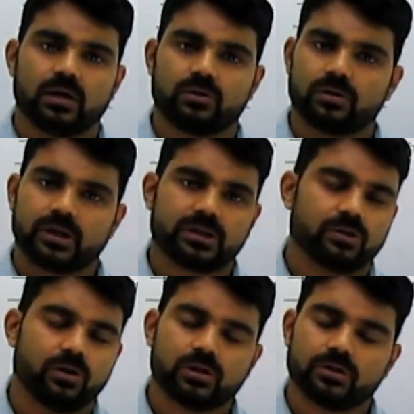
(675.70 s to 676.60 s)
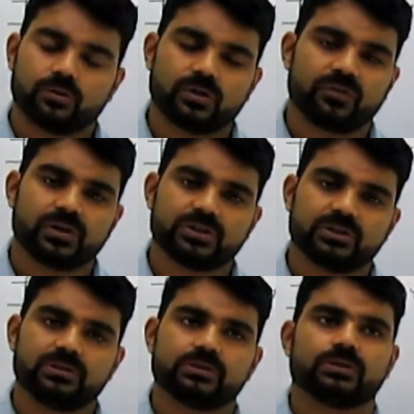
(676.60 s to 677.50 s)
You will get all the
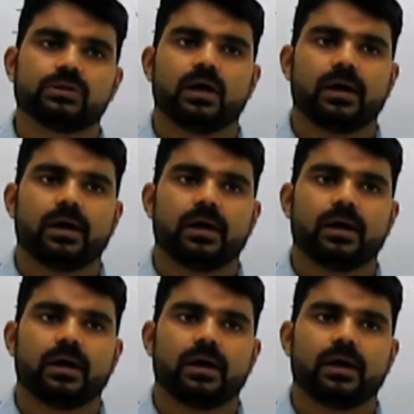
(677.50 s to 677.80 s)
notifications.